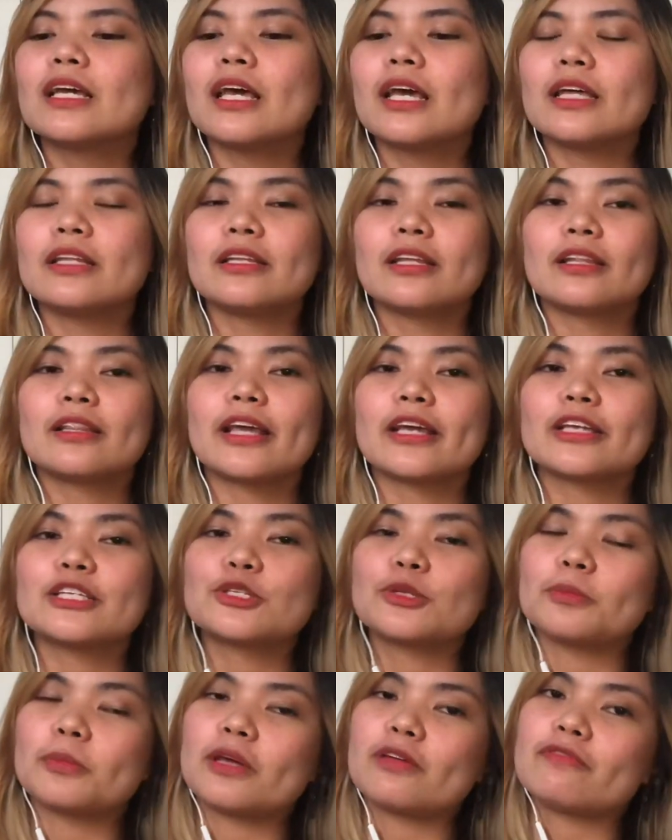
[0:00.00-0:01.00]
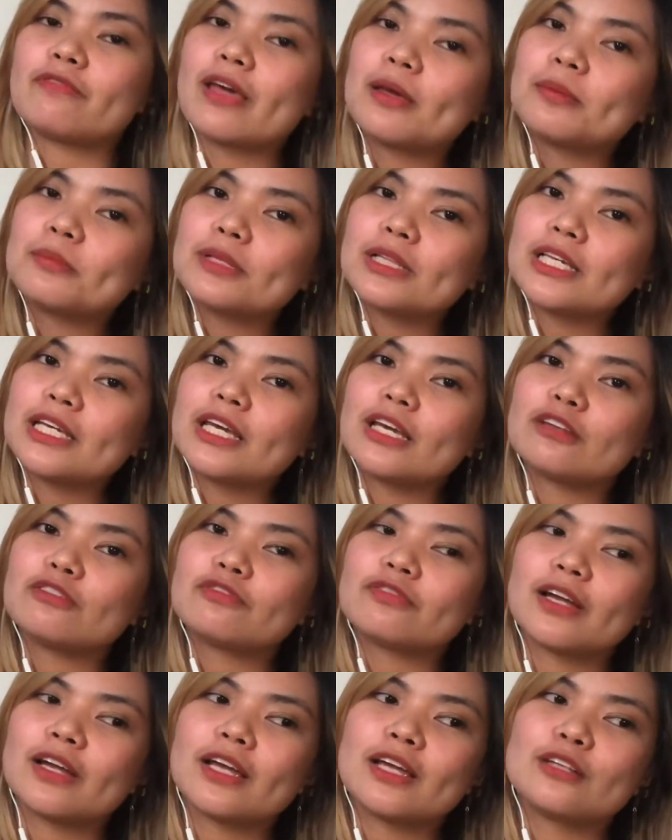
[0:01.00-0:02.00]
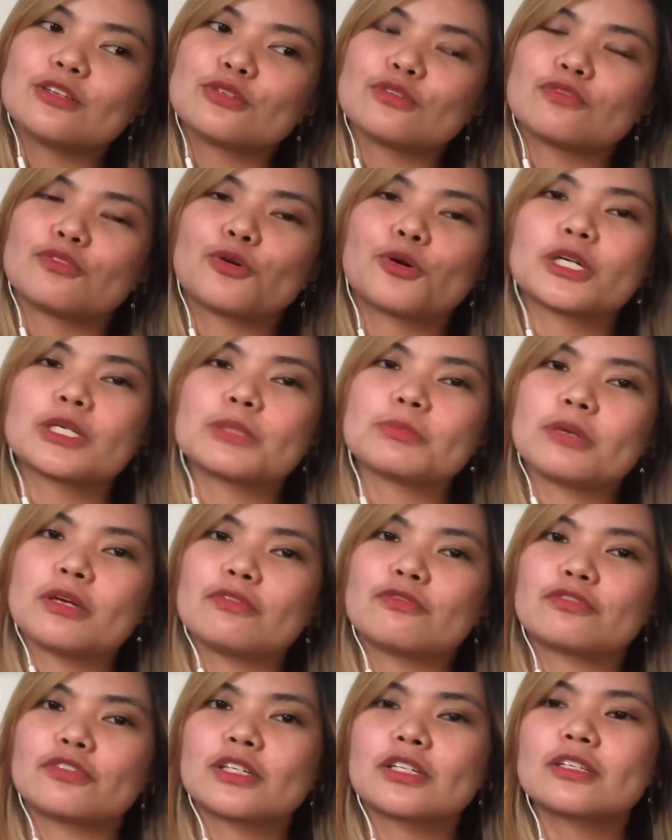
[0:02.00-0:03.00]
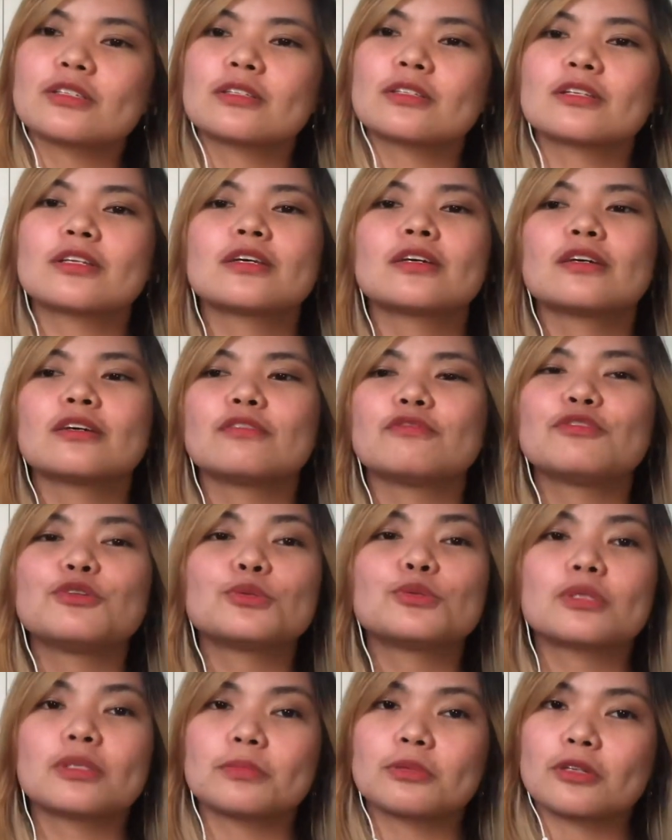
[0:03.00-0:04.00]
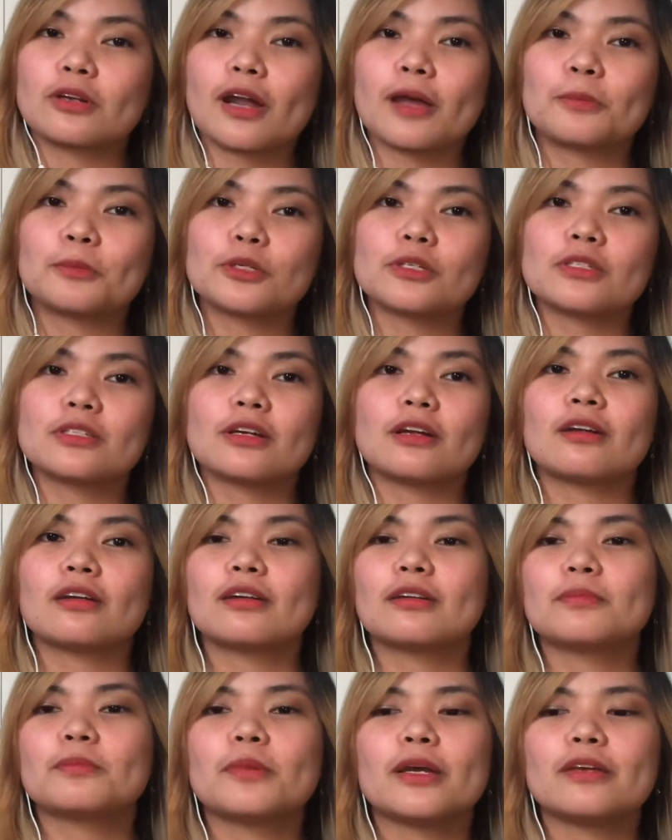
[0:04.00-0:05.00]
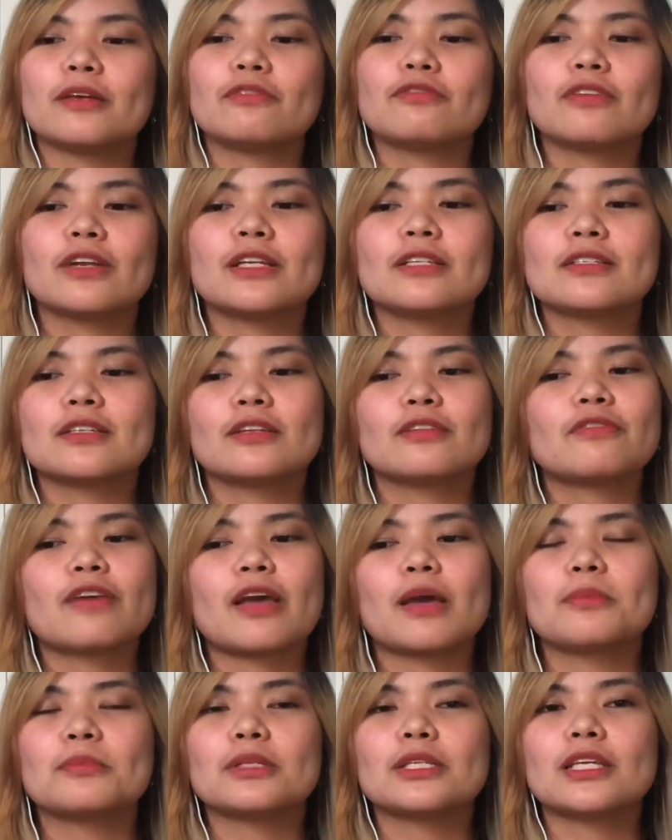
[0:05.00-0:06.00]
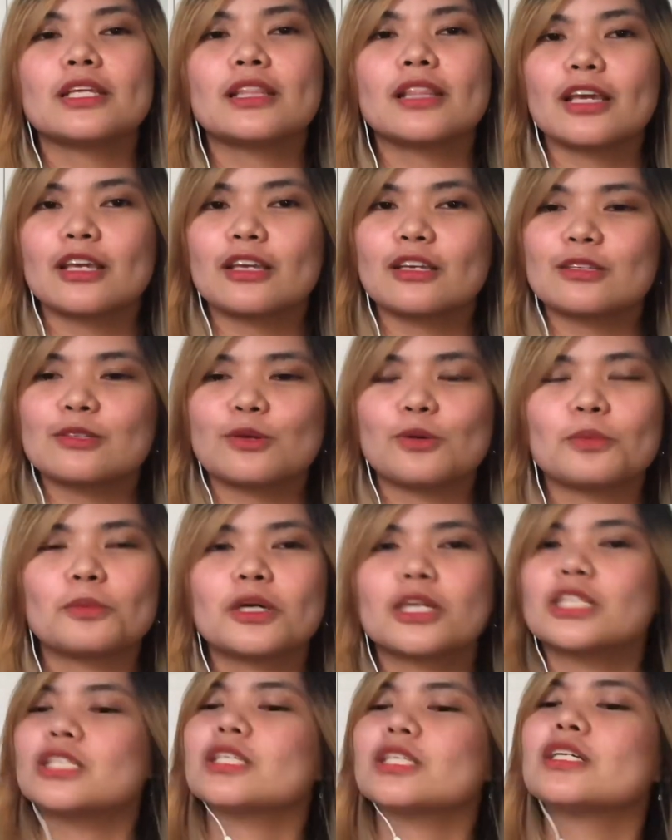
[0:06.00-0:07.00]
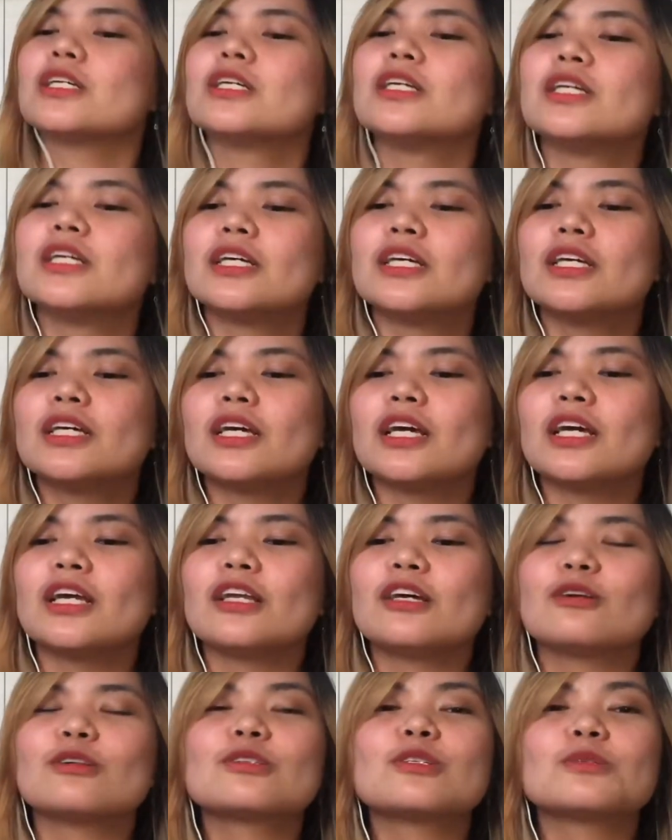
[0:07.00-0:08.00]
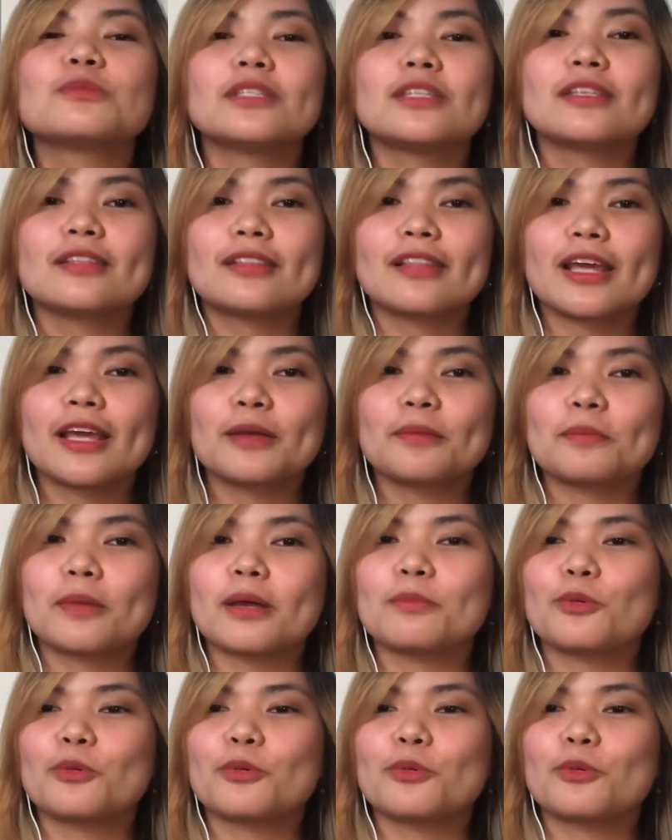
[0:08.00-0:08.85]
And then thanks to my family and friends. Of course, my first few subscribers are my friends and family. Thank you so much. And I also want to thank my